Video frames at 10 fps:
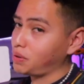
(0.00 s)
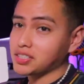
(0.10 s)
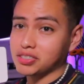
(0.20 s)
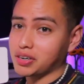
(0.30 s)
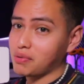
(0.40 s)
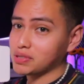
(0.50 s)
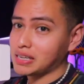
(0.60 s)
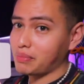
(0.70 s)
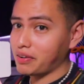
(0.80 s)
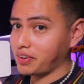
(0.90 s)
Boston cream was
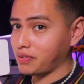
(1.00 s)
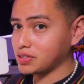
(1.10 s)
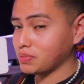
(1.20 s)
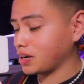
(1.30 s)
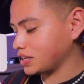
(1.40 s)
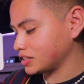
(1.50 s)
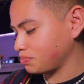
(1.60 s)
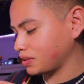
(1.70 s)
not my favorite, to be honest.